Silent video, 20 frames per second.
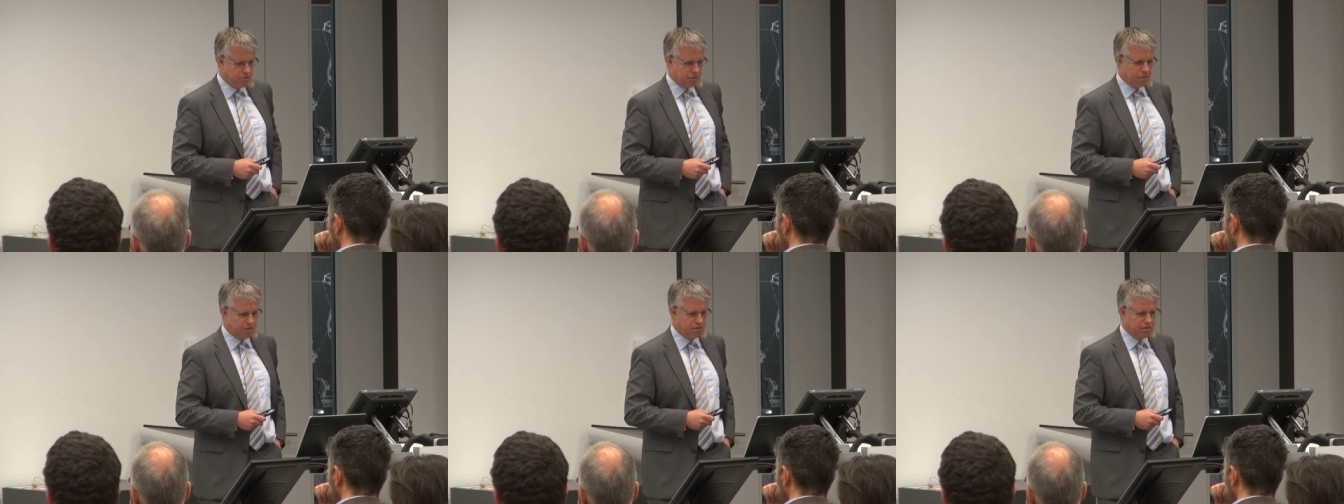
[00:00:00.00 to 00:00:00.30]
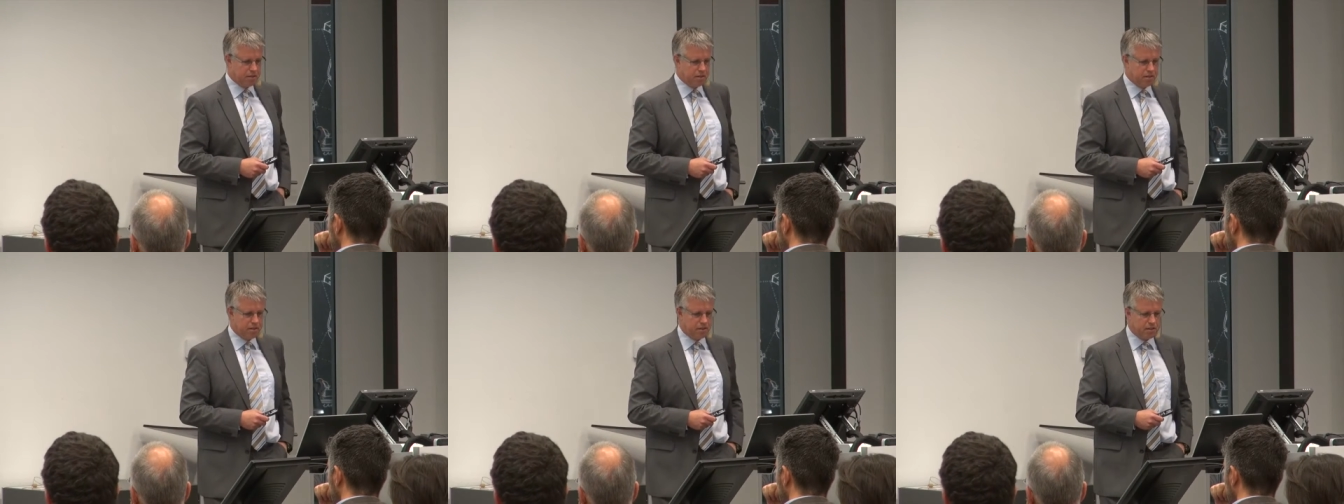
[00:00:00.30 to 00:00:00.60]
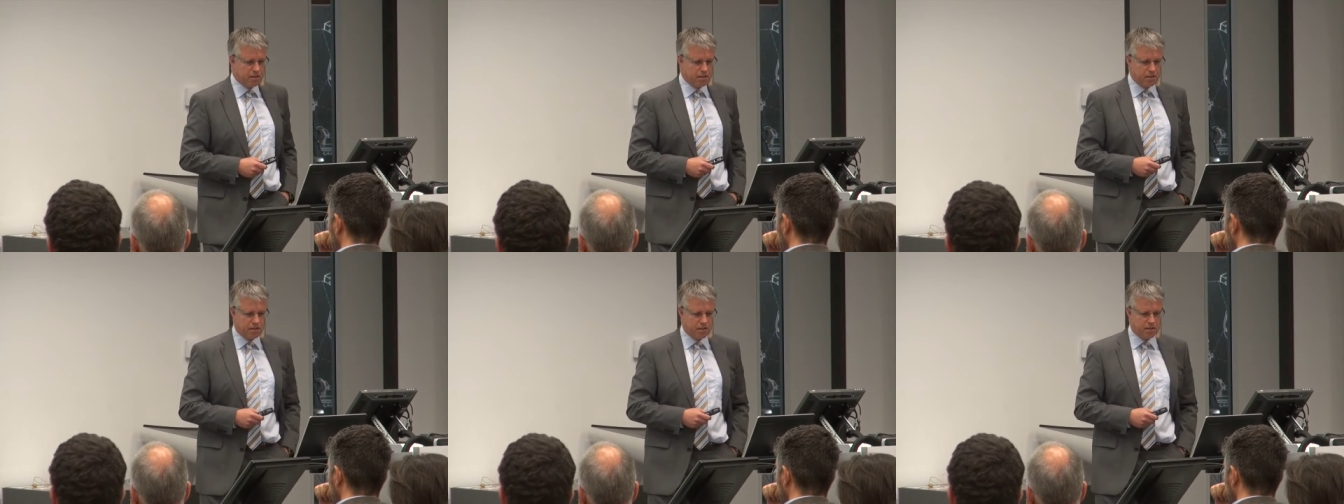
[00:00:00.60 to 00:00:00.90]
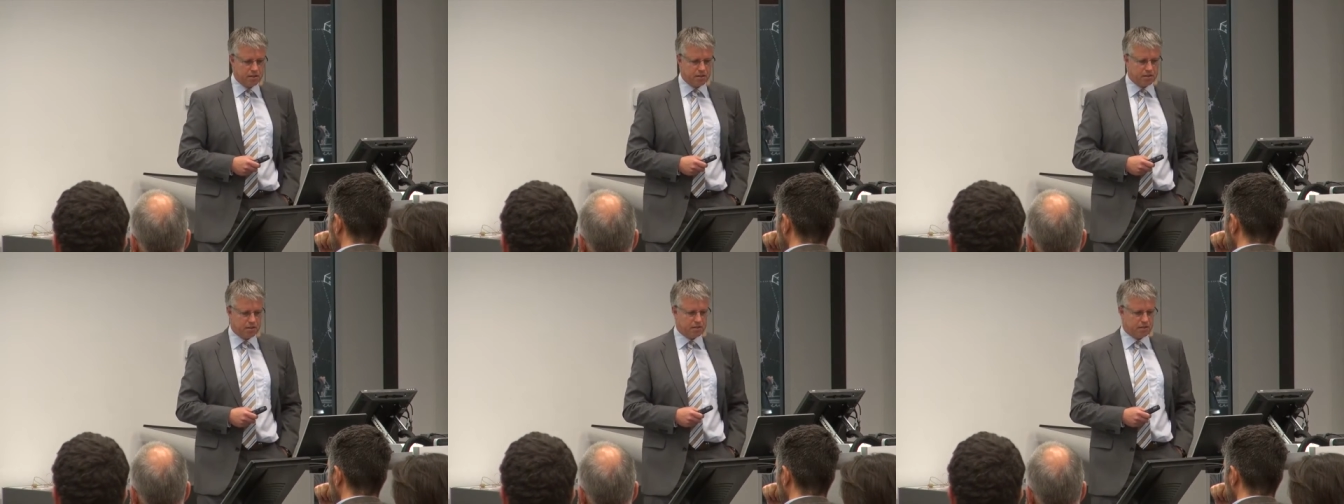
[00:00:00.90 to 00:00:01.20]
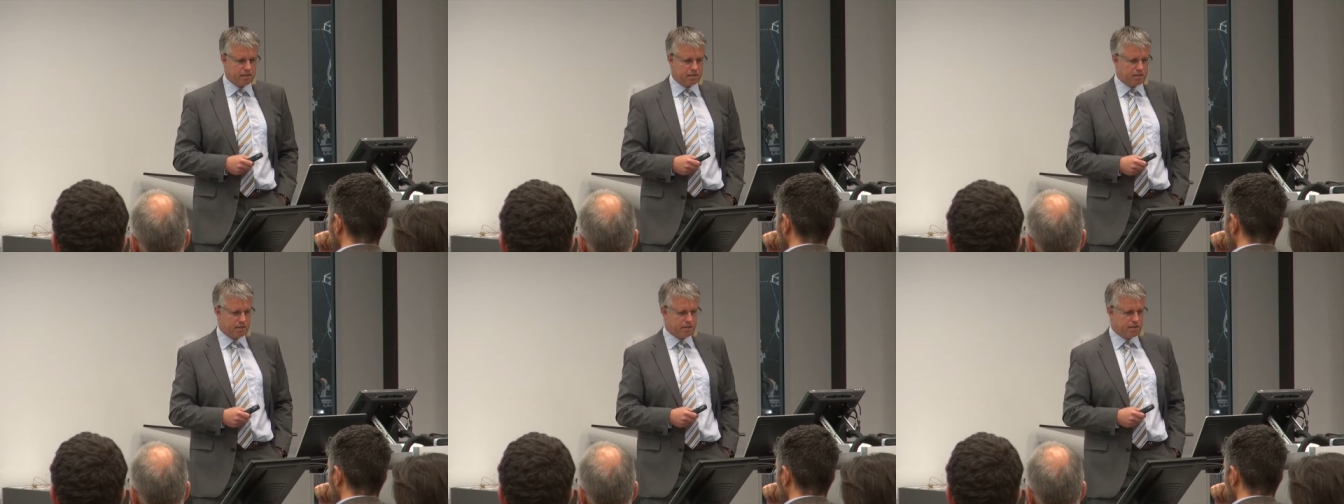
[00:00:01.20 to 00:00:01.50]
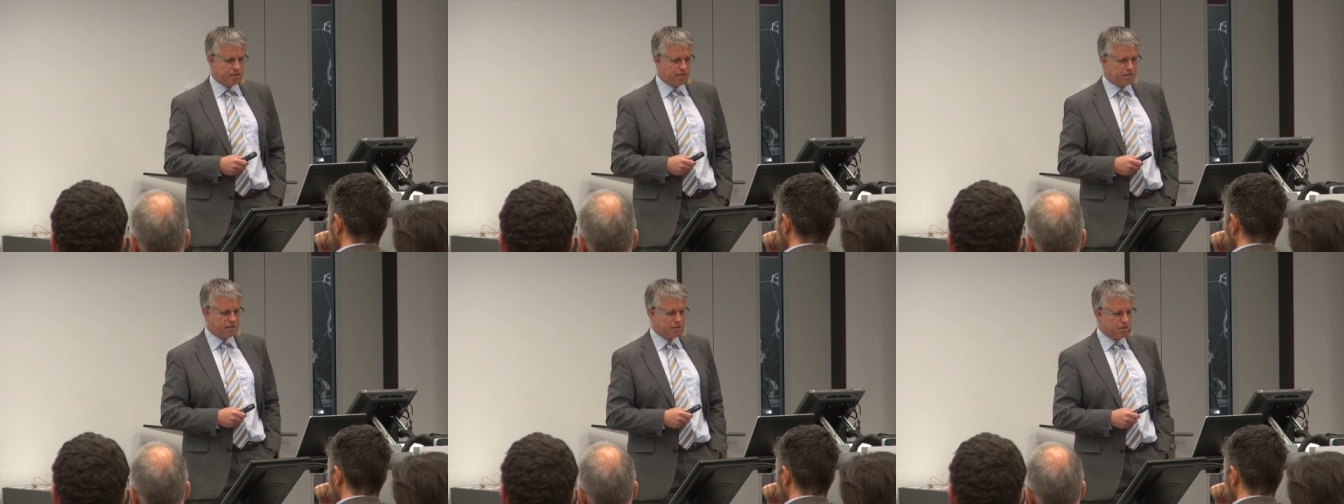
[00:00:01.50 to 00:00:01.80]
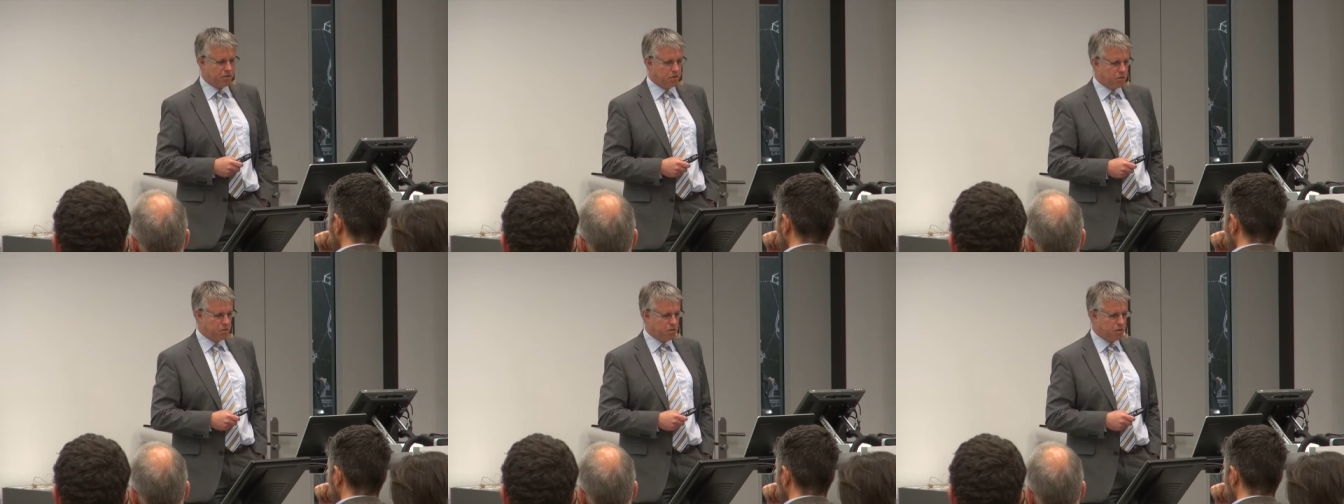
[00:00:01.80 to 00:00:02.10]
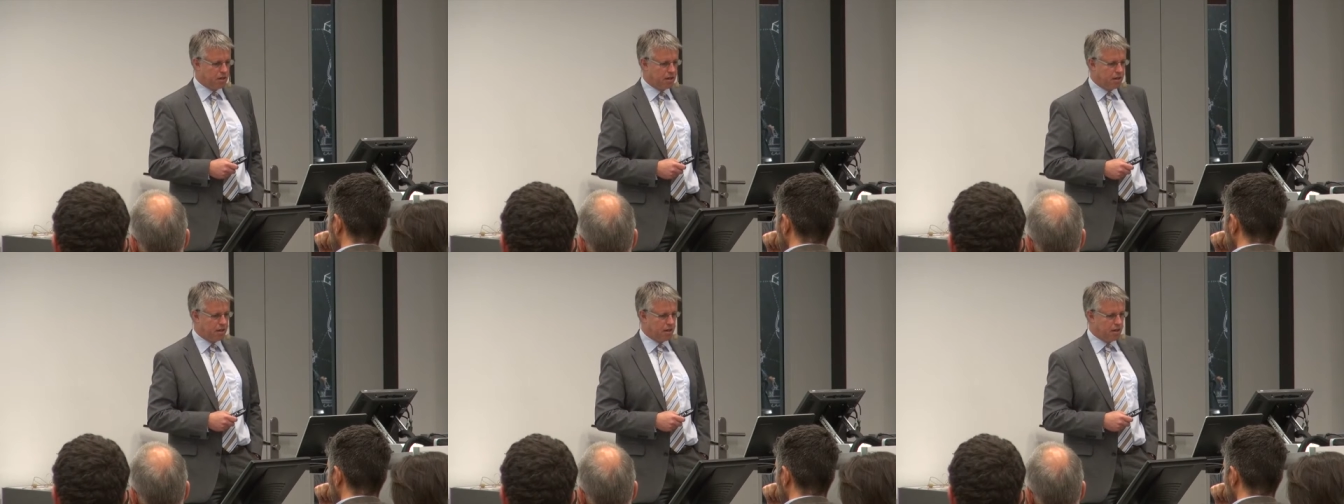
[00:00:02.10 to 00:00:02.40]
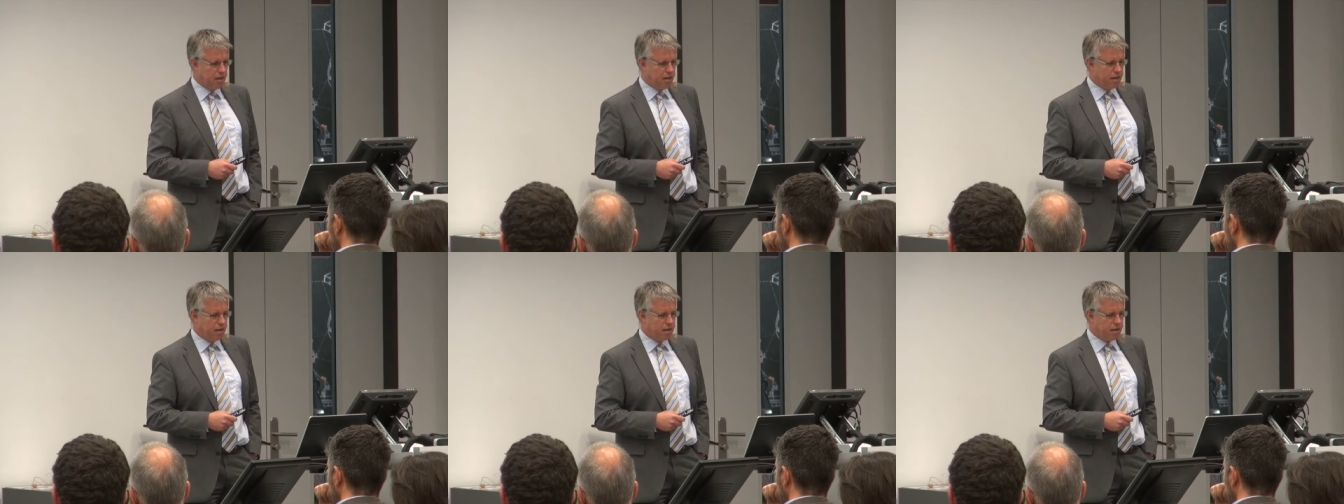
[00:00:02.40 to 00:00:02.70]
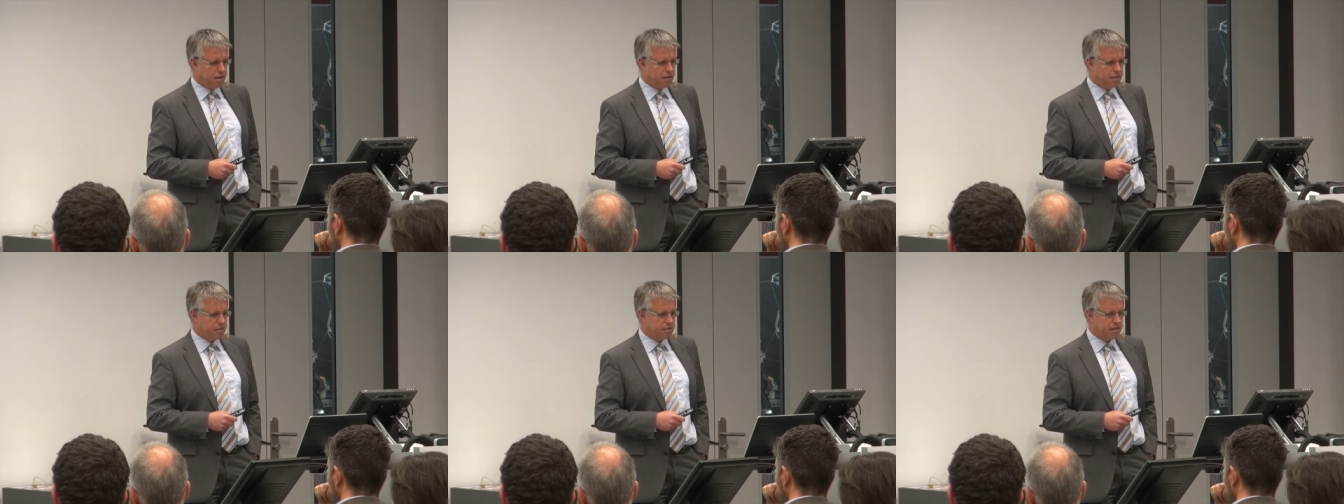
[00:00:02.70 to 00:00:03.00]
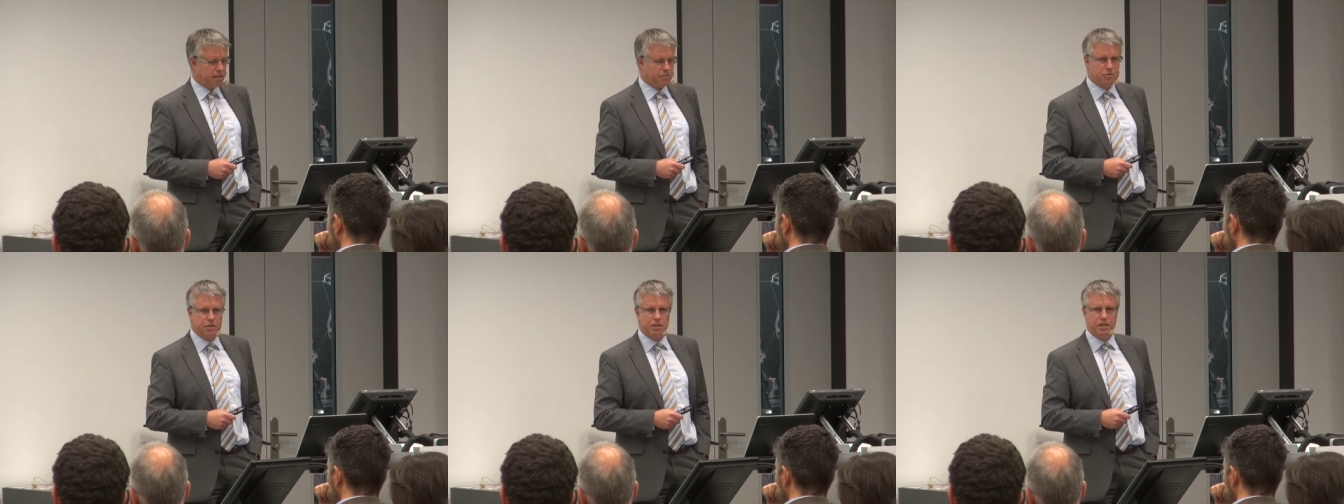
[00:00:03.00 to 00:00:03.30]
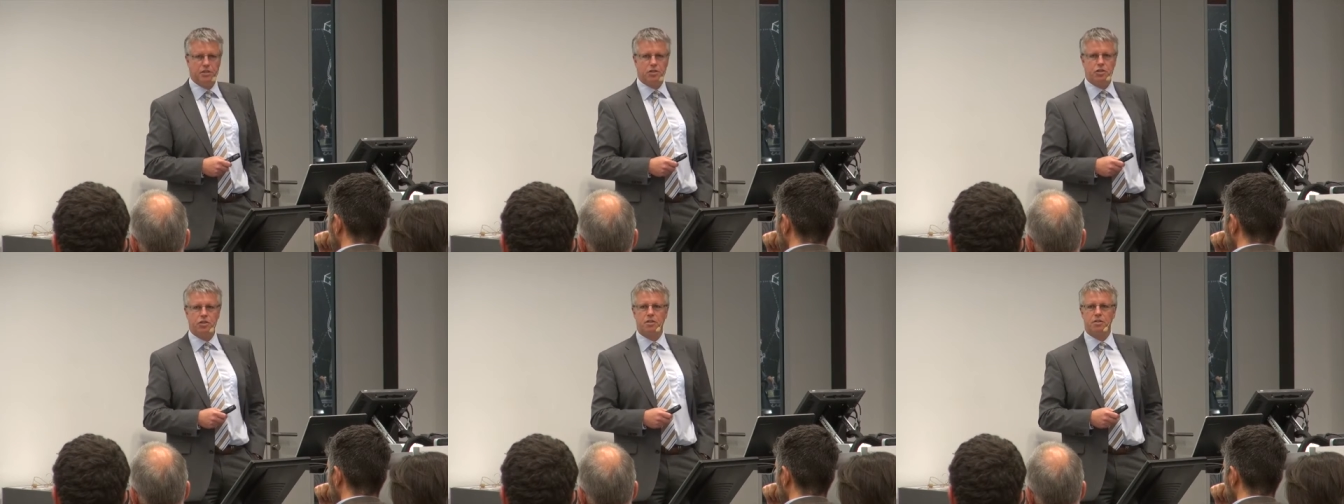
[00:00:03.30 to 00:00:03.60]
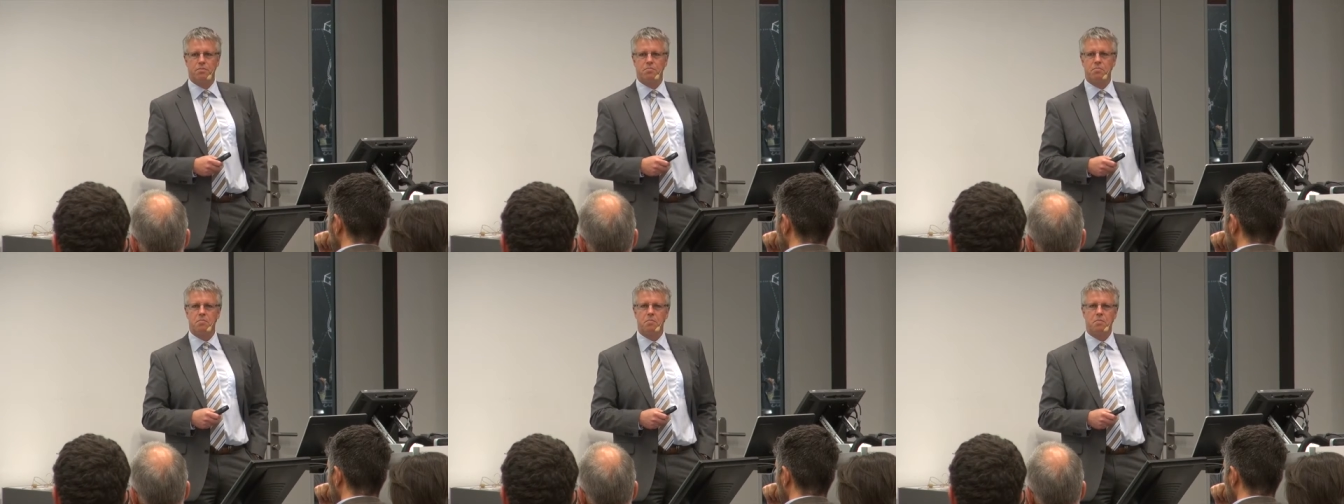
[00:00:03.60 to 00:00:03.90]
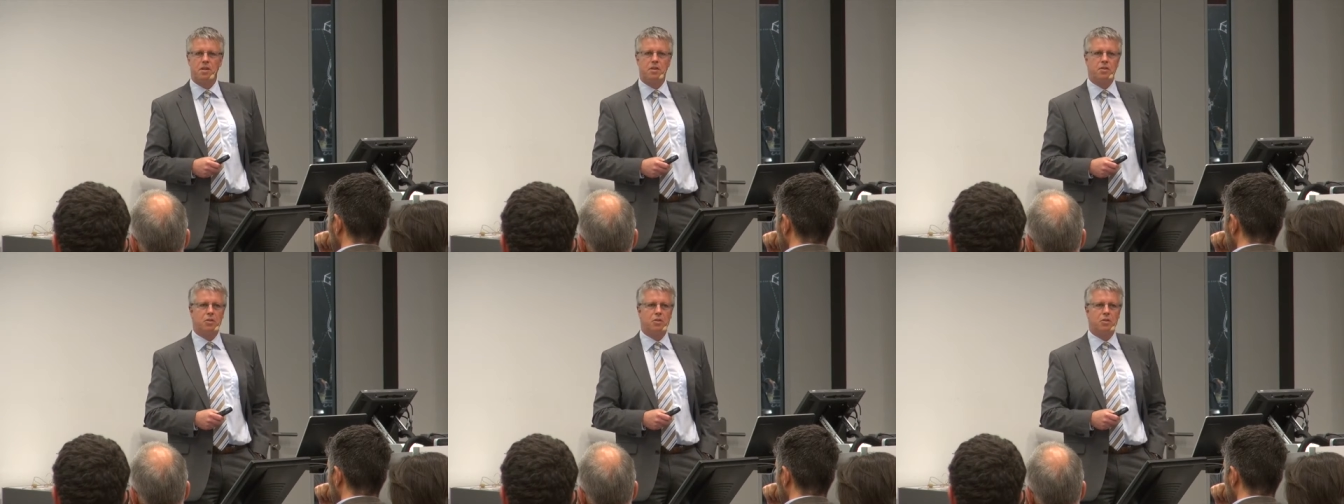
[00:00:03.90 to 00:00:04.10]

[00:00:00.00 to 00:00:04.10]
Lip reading: frequently say there is no definition,